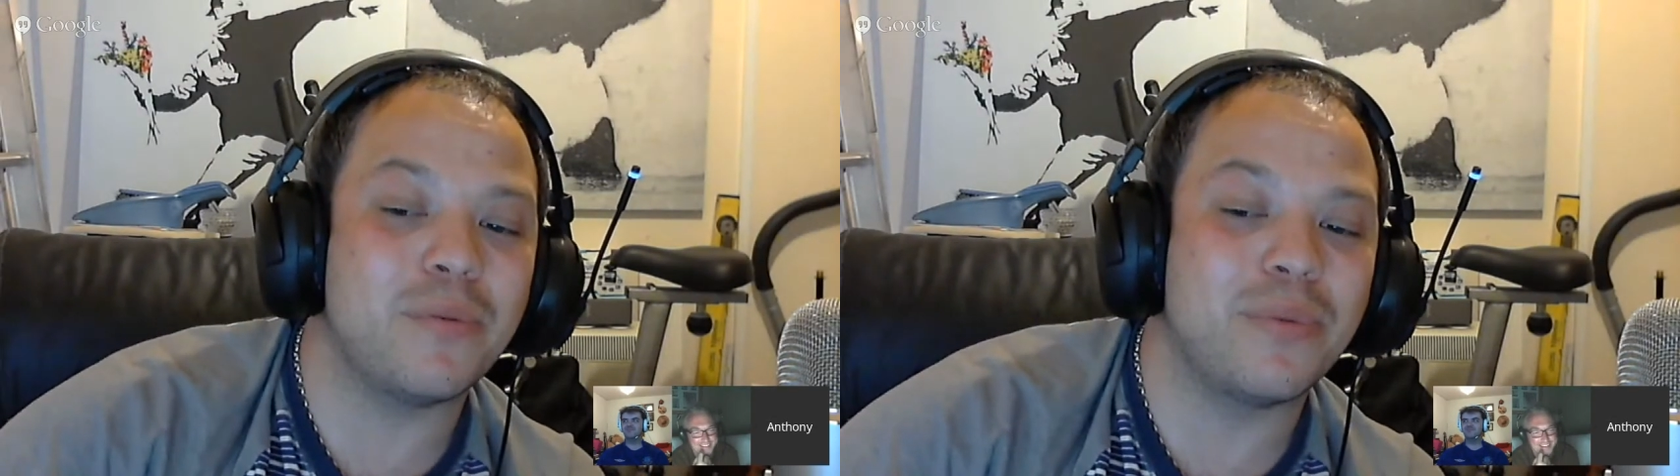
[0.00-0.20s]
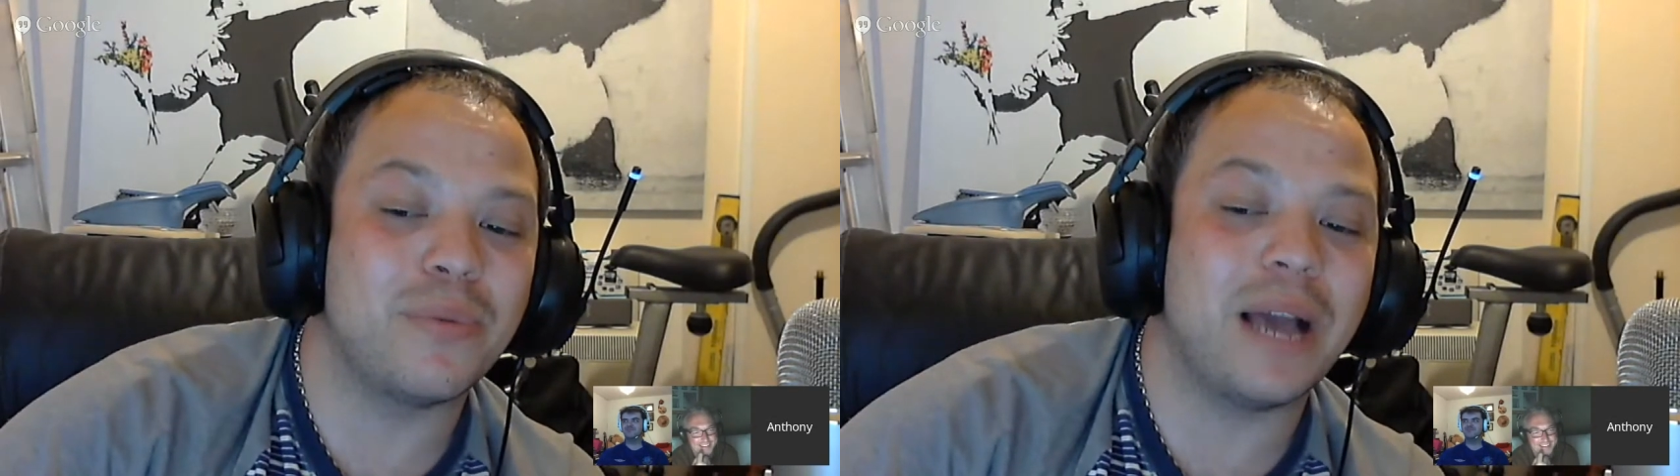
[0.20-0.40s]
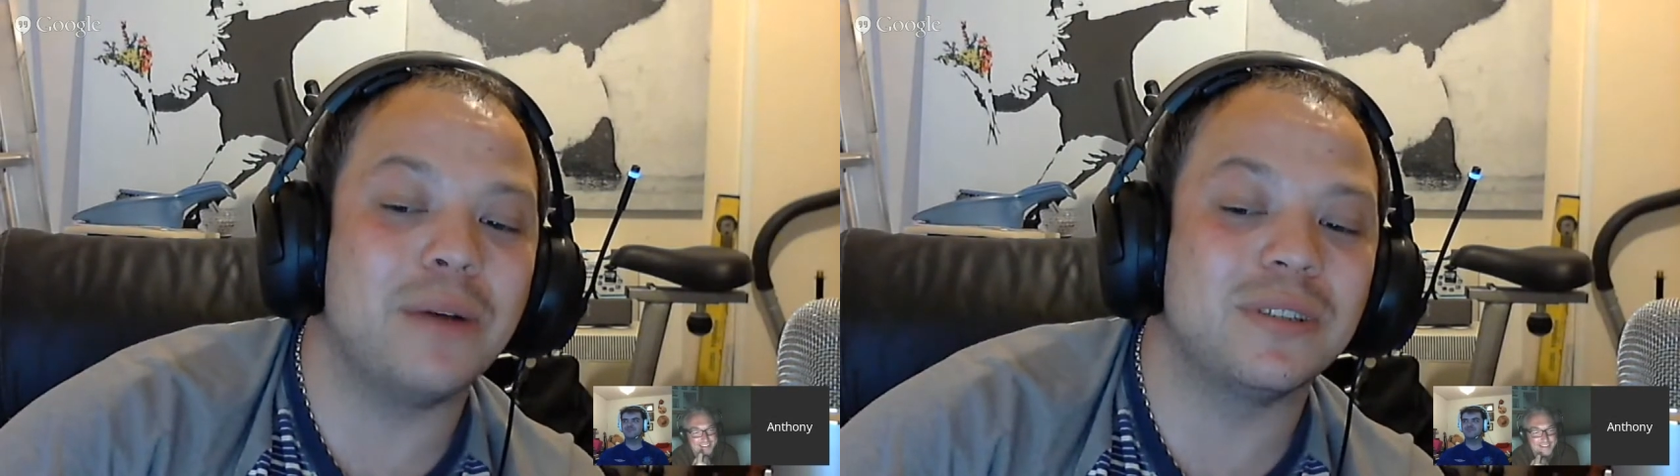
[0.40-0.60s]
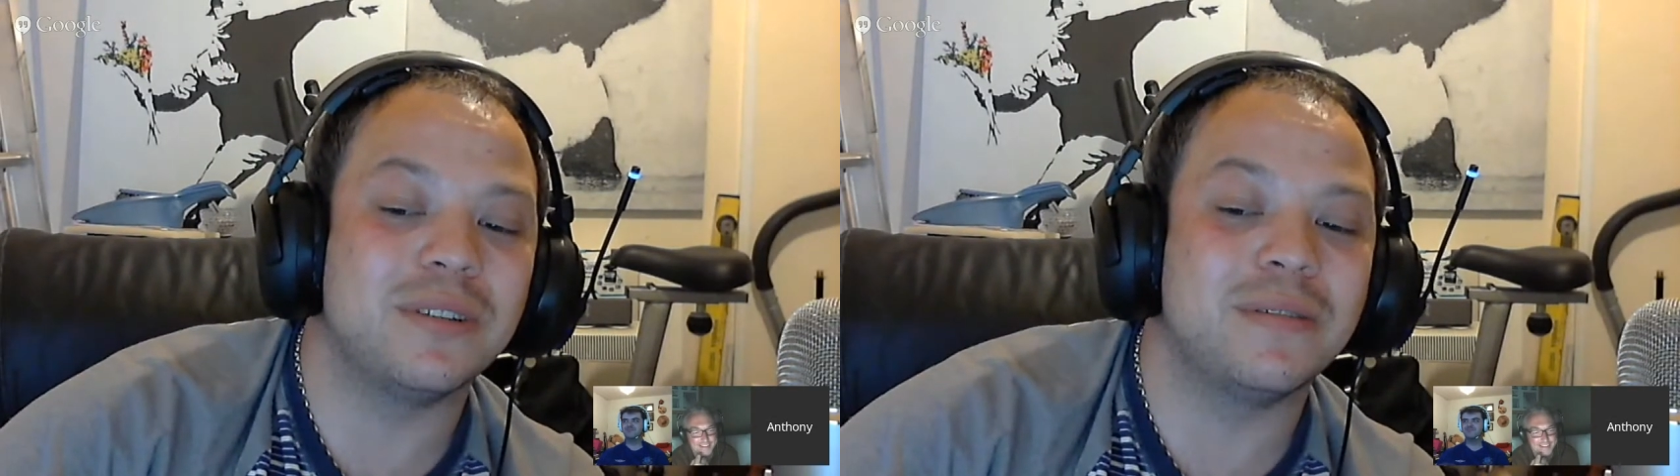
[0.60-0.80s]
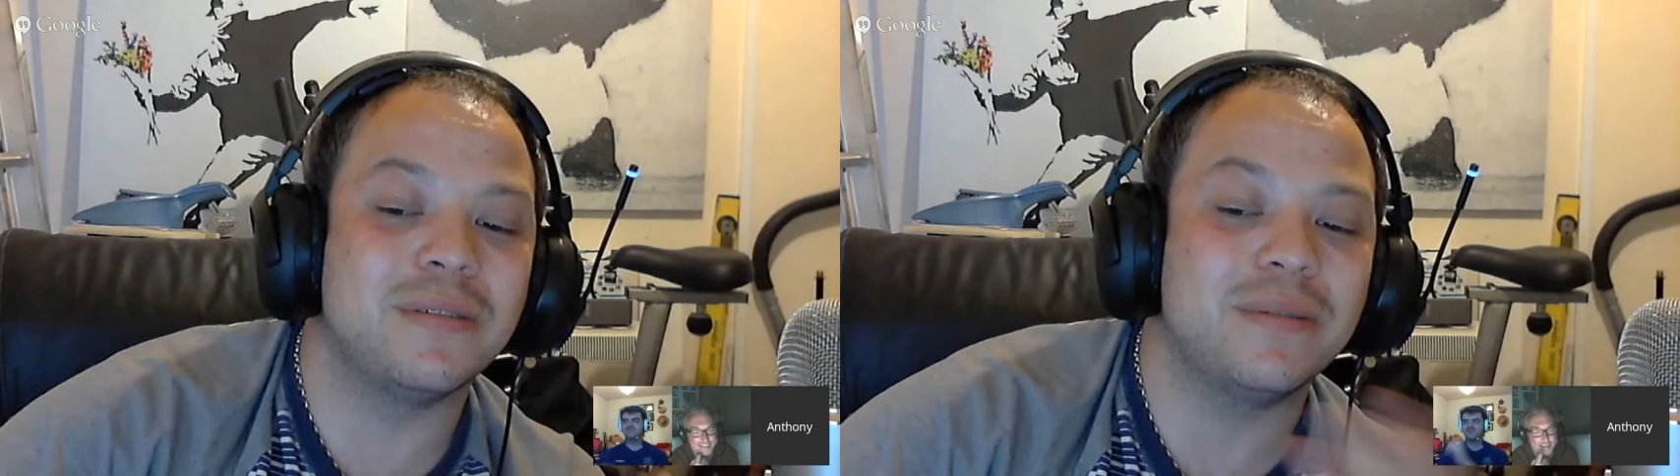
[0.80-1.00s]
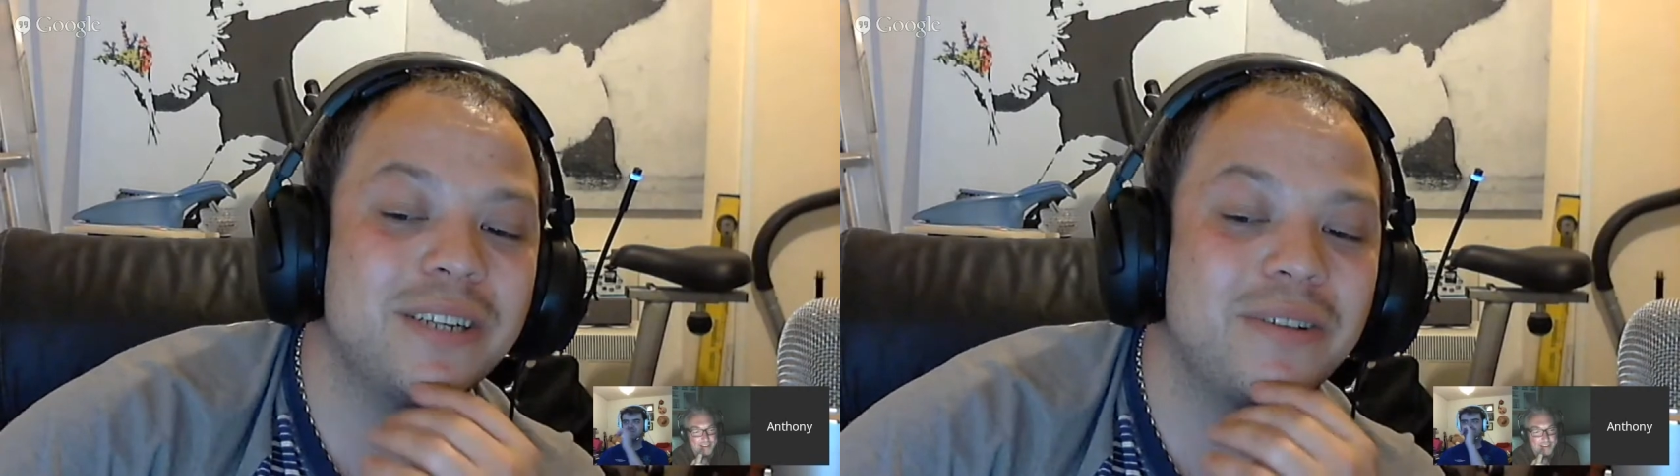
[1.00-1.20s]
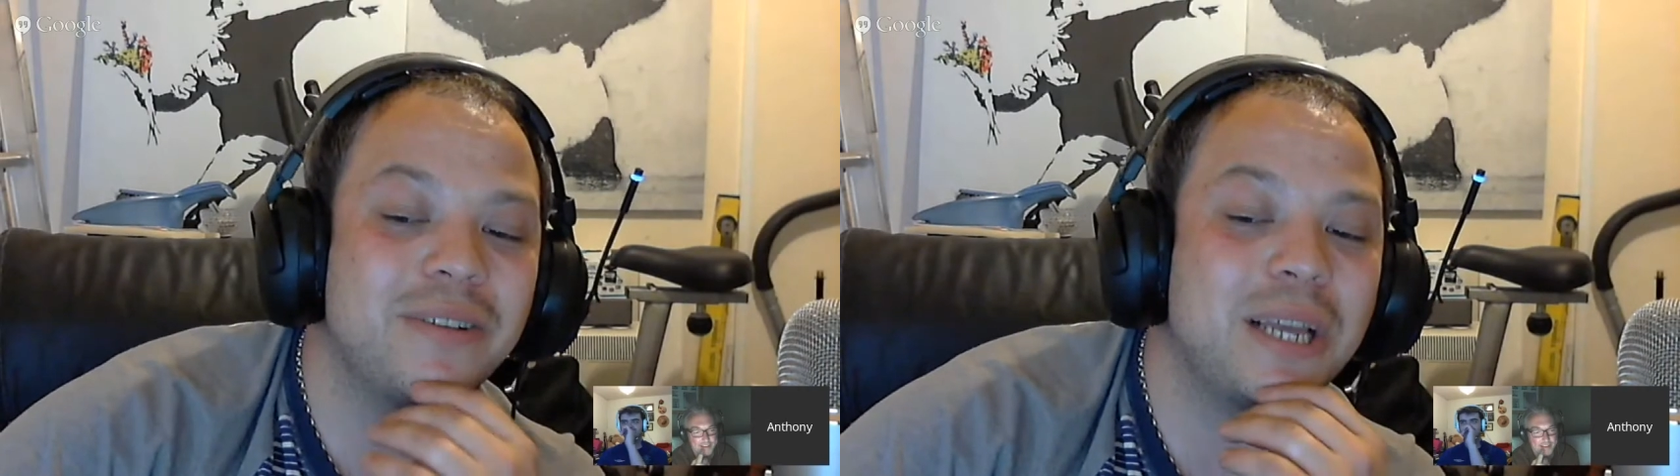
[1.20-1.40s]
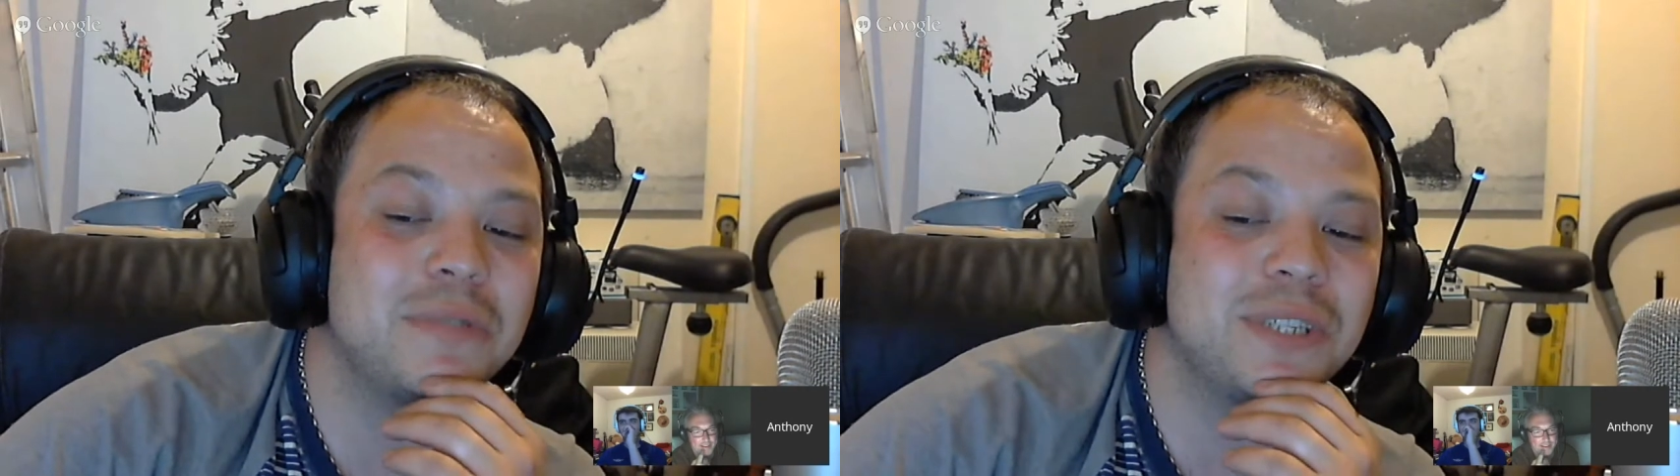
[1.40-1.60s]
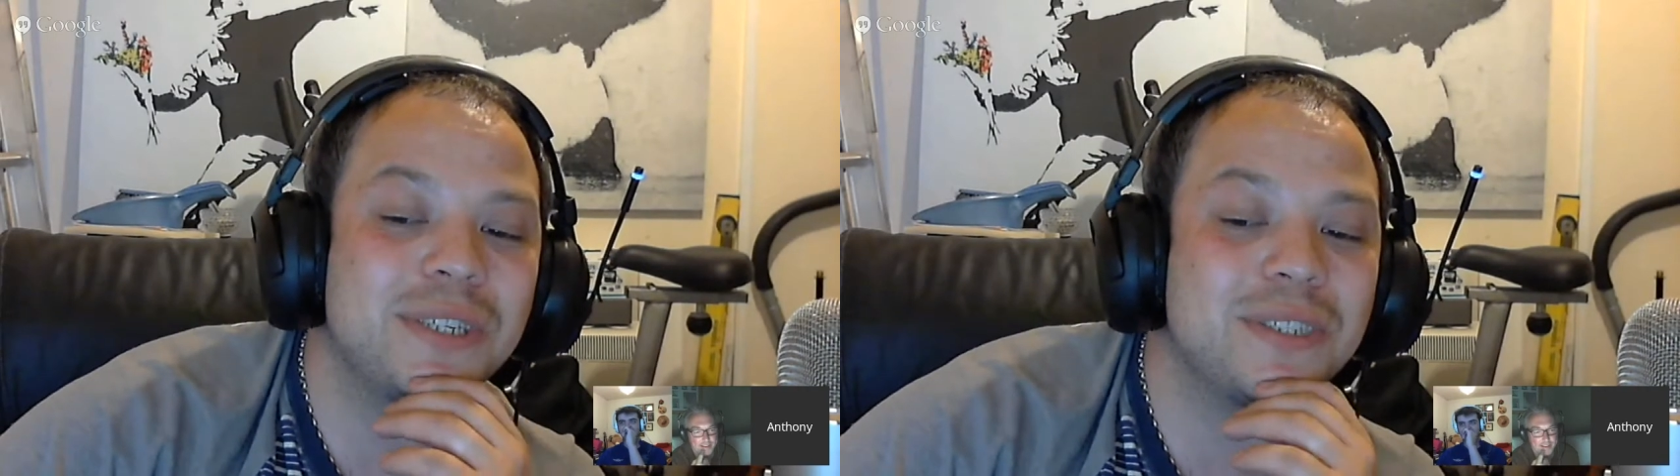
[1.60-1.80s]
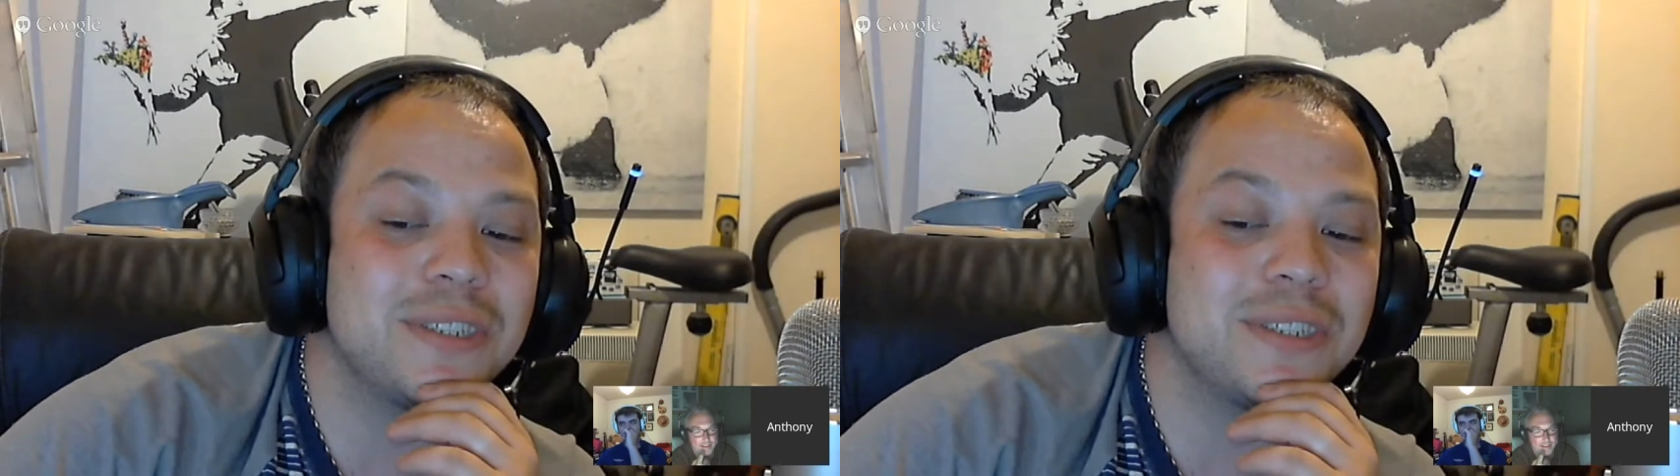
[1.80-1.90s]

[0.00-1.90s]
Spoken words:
thousand, Celsius.